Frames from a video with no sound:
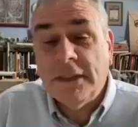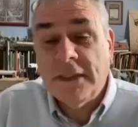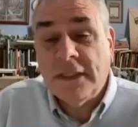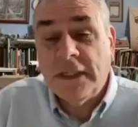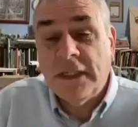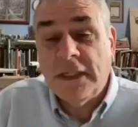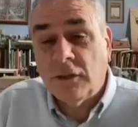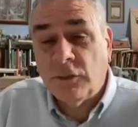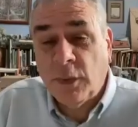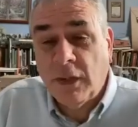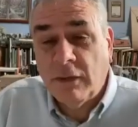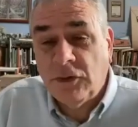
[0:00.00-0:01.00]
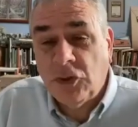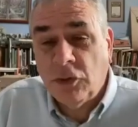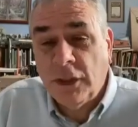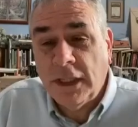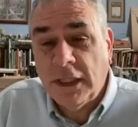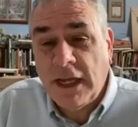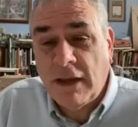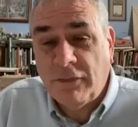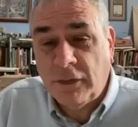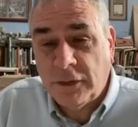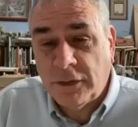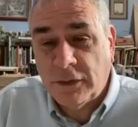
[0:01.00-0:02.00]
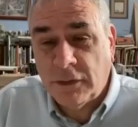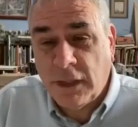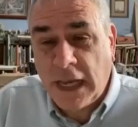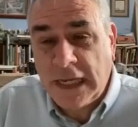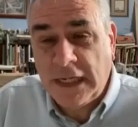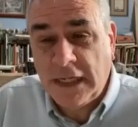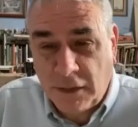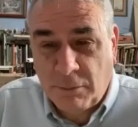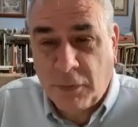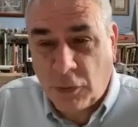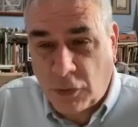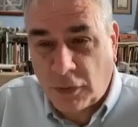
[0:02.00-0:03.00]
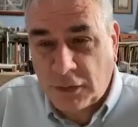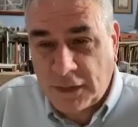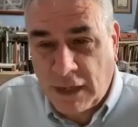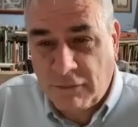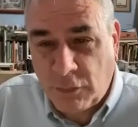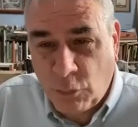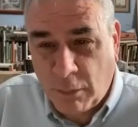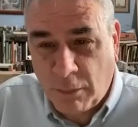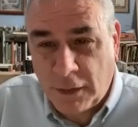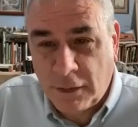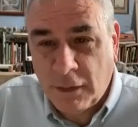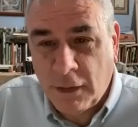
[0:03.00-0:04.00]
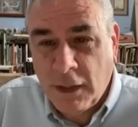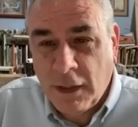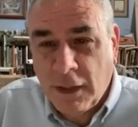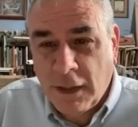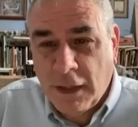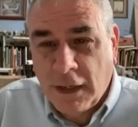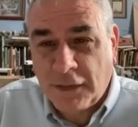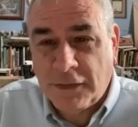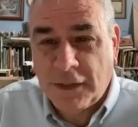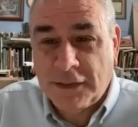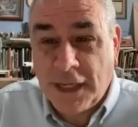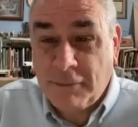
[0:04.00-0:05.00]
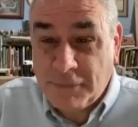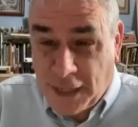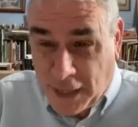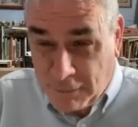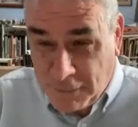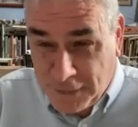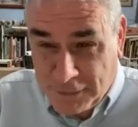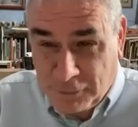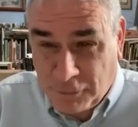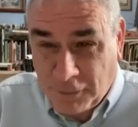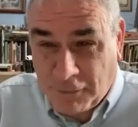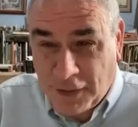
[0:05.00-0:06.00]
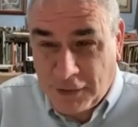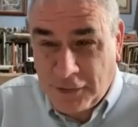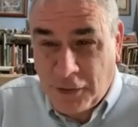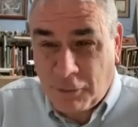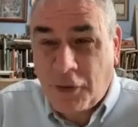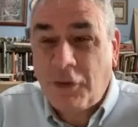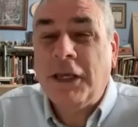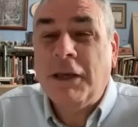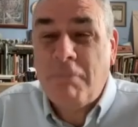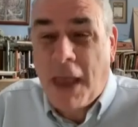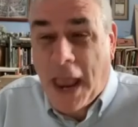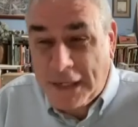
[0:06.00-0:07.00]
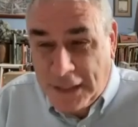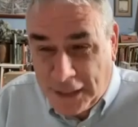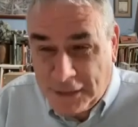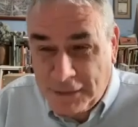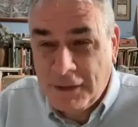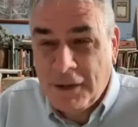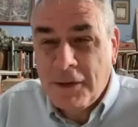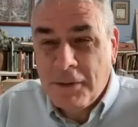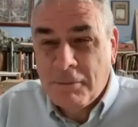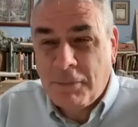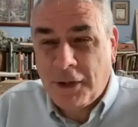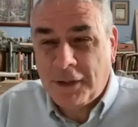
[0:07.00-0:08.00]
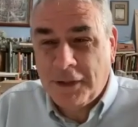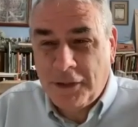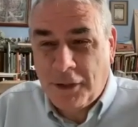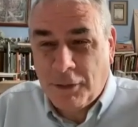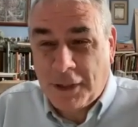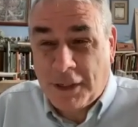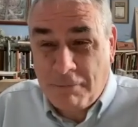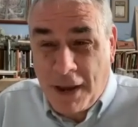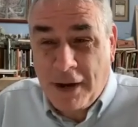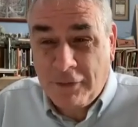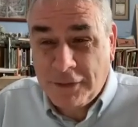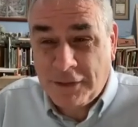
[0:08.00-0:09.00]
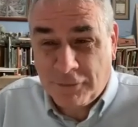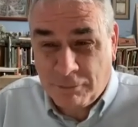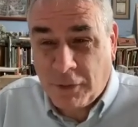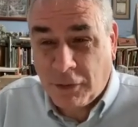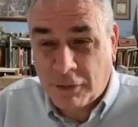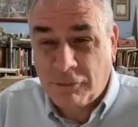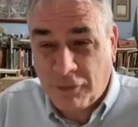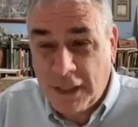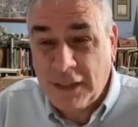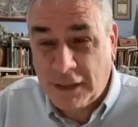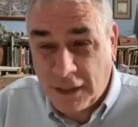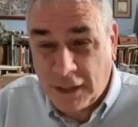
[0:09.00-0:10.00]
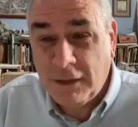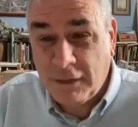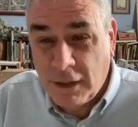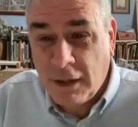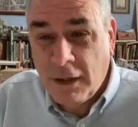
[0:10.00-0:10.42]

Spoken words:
it's interesting because we have Julia Neville's edited book on Devon women at the same time as we've got, not a companion, but, a comparative book, really.